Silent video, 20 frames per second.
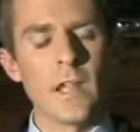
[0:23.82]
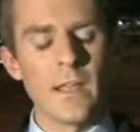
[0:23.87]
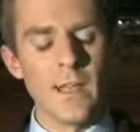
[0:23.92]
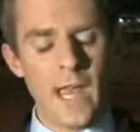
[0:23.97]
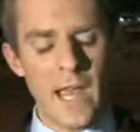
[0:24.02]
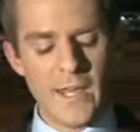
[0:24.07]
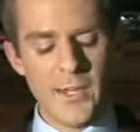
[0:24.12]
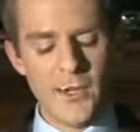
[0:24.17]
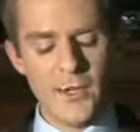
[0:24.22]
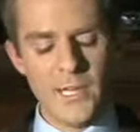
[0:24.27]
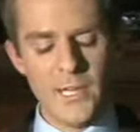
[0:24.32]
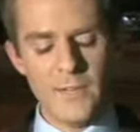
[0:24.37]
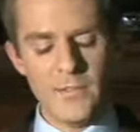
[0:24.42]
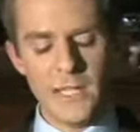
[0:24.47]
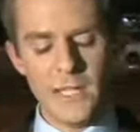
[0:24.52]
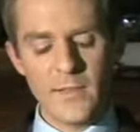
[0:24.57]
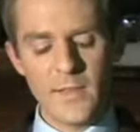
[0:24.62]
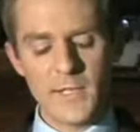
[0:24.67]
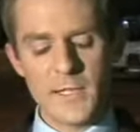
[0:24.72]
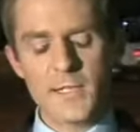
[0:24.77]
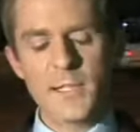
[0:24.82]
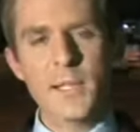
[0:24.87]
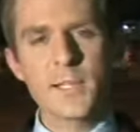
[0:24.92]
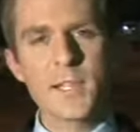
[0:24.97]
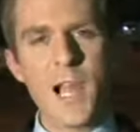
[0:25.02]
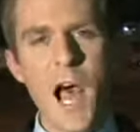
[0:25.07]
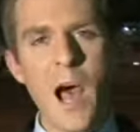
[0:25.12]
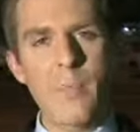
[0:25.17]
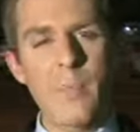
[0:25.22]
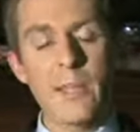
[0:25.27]
Guy, good evening. This is a
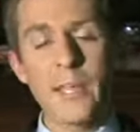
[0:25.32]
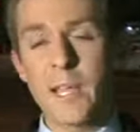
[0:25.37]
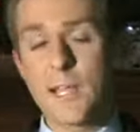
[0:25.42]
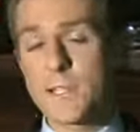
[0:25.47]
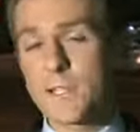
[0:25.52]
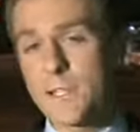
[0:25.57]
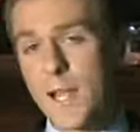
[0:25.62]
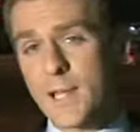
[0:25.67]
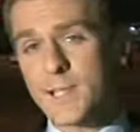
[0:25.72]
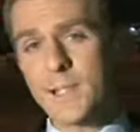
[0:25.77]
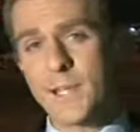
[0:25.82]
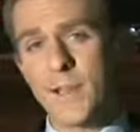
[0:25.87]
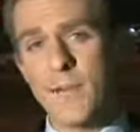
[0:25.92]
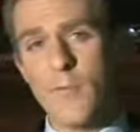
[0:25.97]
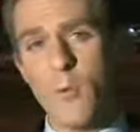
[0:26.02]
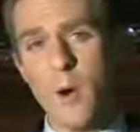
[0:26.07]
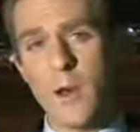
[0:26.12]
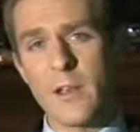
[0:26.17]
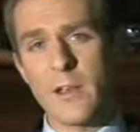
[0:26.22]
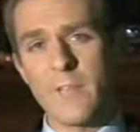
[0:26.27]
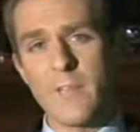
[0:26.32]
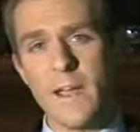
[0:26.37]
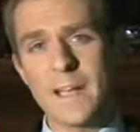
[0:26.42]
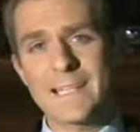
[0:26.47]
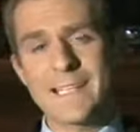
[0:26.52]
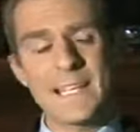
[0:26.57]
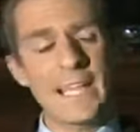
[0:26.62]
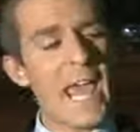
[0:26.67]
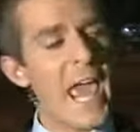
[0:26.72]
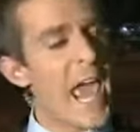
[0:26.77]
topic, a sensitive one,
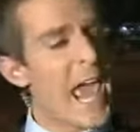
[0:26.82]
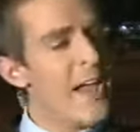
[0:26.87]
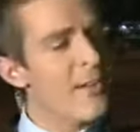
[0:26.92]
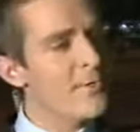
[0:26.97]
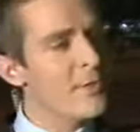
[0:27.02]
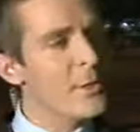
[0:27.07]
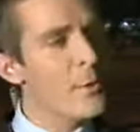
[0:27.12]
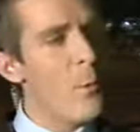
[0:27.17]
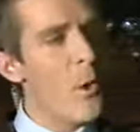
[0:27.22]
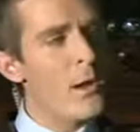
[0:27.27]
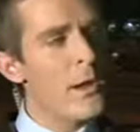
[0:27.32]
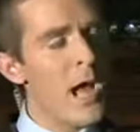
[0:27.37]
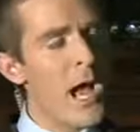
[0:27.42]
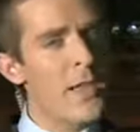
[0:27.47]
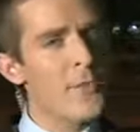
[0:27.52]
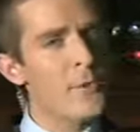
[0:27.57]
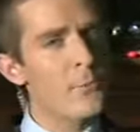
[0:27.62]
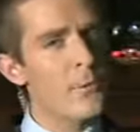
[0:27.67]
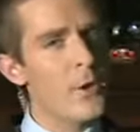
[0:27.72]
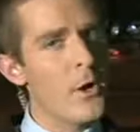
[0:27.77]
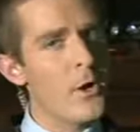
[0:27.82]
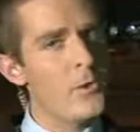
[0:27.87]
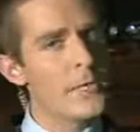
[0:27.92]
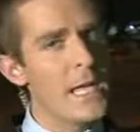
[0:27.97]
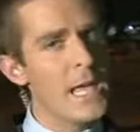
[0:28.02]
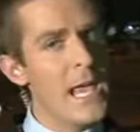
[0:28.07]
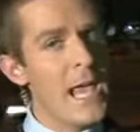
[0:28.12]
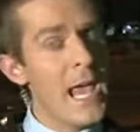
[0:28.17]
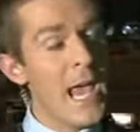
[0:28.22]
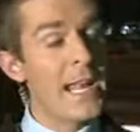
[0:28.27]
affecting everyone on the road
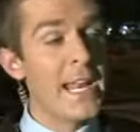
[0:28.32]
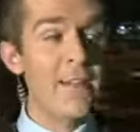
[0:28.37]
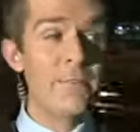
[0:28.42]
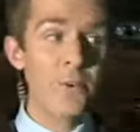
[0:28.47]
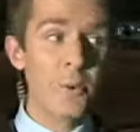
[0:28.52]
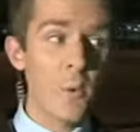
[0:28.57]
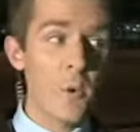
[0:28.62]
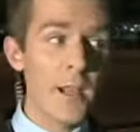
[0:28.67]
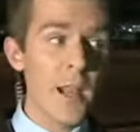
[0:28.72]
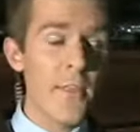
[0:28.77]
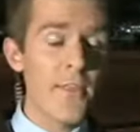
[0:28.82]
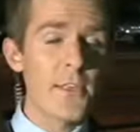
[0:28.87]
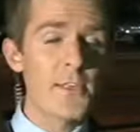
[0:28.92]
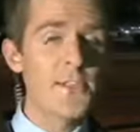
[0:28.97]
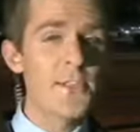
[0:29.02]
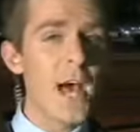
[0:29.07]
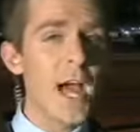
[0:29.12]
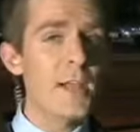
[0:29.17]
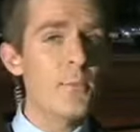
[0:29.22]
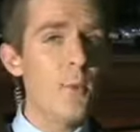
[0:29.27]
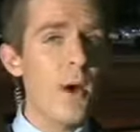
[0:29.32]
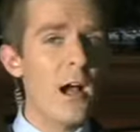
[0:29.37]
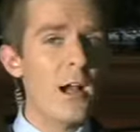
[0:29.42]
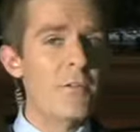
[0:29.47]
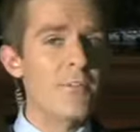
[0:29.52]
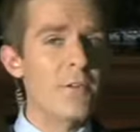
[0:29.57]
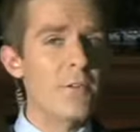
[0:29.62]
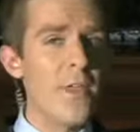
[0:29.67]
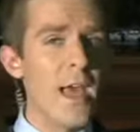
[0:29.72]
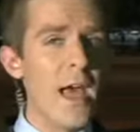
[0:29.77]
and everyone on the
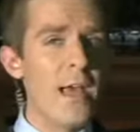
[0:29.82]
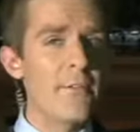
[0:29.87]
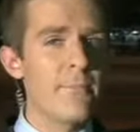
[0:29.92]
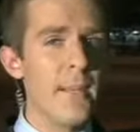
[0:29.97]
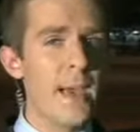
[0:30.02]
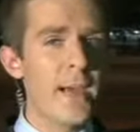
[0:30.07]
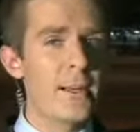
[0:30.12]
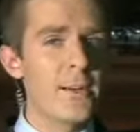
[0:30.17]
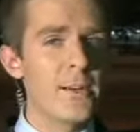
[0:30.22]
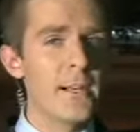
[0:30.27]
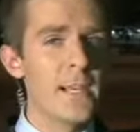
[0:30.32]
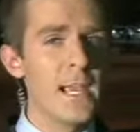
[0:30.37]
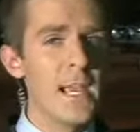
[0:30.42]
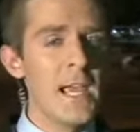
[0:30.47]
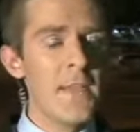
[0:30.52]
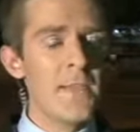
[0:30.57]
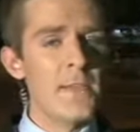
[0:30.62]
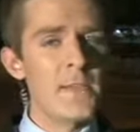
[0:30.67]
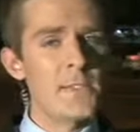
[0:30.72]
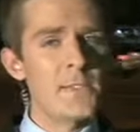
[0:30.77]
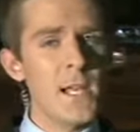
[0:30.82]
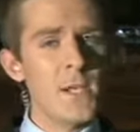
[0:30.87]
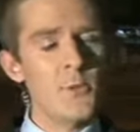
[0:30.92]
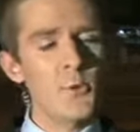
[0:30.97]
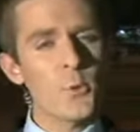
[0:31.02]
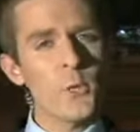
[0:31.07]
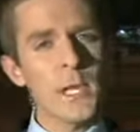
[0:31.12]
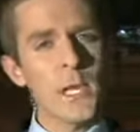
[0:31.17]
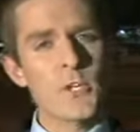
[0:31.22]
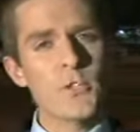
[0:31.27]
sidewalk for that matter. The
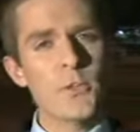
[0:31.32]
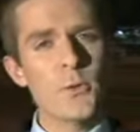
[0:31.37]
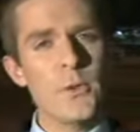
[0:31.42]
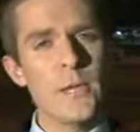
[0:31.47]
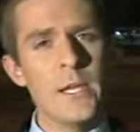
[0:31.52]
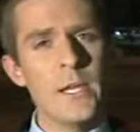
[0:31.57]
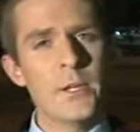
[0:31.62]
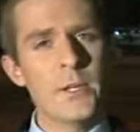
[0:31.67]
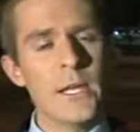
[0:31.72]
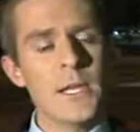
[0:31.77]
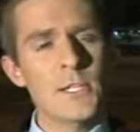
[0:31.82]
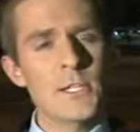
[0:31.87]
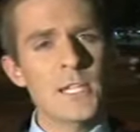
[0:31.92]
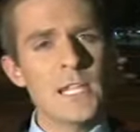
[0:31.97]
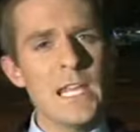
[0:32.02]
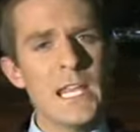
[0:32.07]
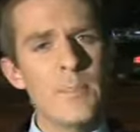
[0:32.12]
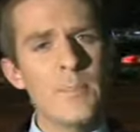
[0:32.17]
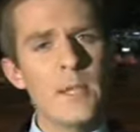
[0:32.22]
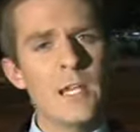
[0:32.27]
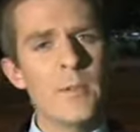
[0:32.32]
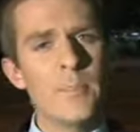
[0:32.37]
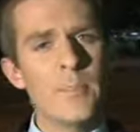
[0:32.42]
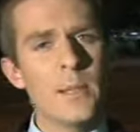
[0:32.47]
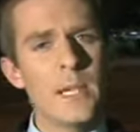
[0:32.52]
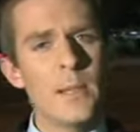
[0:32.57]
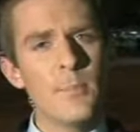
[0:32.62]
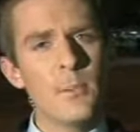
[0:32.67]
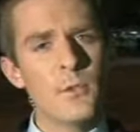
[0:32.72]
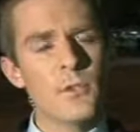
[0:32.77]
central issue here is keeping
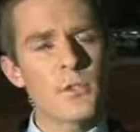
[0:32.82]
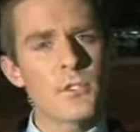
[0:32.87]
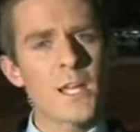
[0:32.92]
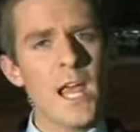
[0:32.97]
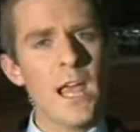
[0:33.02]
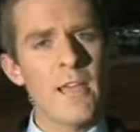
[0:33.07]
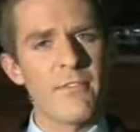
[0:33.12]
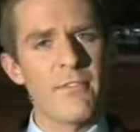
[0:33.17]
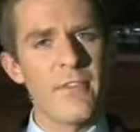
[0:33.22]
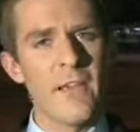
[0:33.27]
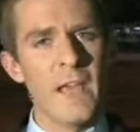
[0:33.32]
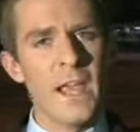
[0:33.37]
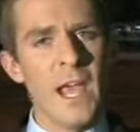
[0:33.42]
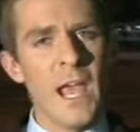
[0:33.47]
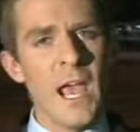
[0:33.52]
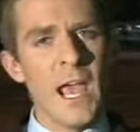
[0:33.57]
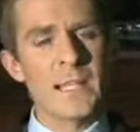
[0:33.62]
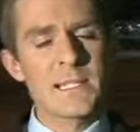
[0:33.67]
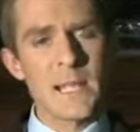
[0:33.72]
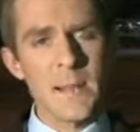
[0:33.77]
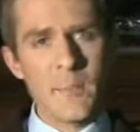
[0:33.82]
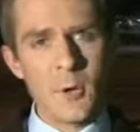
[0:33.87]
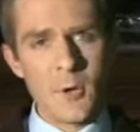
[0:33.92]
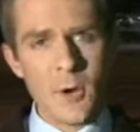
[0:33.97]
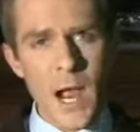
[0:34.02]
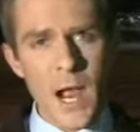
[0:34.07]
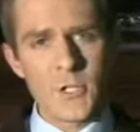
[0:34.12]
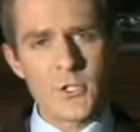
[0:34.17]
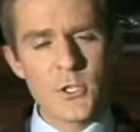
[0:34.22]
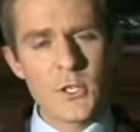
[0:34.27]
people safe, and some
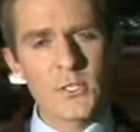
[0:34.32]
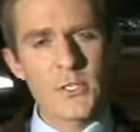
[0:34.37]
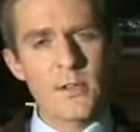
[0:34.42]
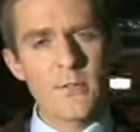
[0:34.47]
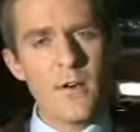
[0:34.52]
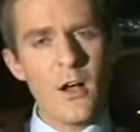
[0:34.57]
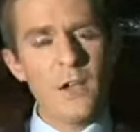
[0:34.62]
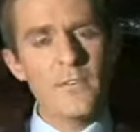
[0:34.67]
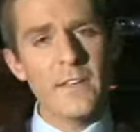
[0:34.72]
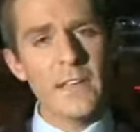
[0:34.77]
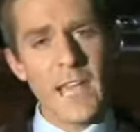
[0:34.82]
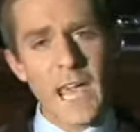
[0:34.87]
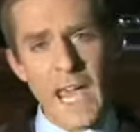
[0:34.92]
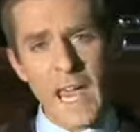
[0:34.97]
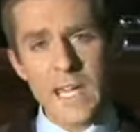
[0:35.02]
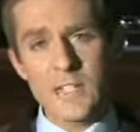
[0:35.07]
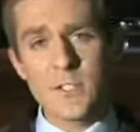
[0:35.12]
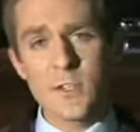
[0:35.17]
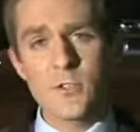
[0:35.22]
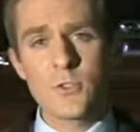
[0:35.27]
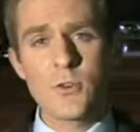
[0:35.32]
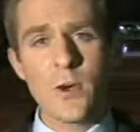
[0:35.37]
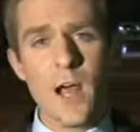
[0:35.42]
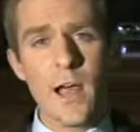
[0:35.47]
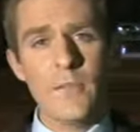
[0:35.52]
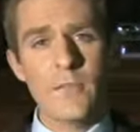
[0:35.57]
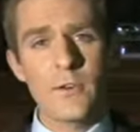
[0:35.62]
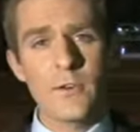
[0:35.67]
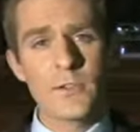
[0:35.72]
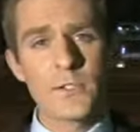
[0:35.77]
crashes involving aged
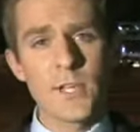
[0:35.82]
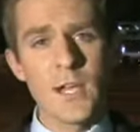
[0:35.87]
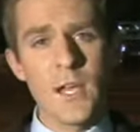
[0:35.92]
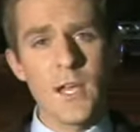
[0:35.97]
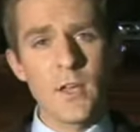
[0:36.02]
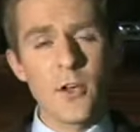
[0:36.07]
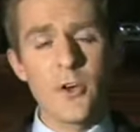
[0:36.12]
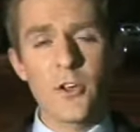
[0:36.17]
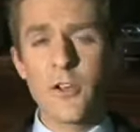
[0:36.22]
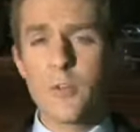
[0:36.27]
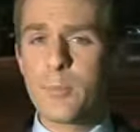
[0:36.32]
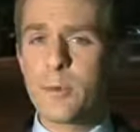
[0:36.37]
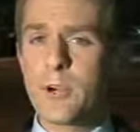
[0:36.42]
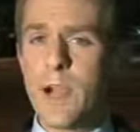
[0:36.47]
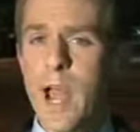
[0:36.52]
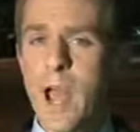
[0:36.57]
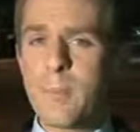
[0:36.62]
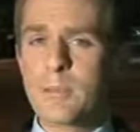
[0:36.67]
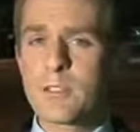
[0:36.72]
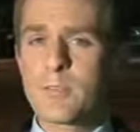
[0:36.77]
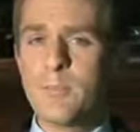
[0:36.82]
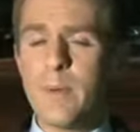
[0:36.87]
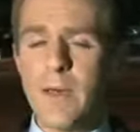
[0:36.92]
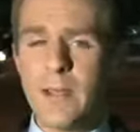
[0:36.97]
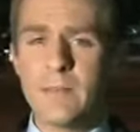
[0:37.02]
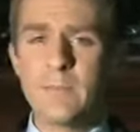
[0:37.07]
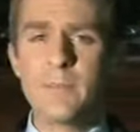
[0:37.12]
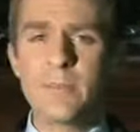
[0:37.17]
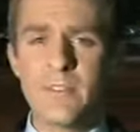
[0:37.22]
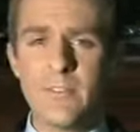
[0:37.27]
drivers could have perhaps
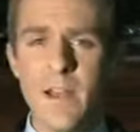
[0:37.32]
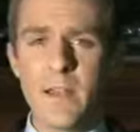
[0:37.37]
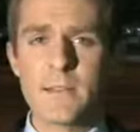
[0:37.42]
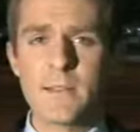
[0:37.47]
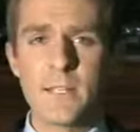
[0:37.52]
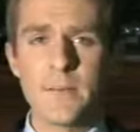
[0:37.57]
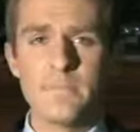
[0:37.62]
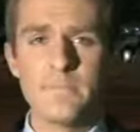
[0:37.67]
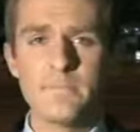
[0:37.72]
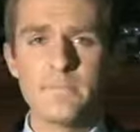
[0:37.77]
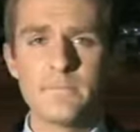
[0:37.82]
been prevented.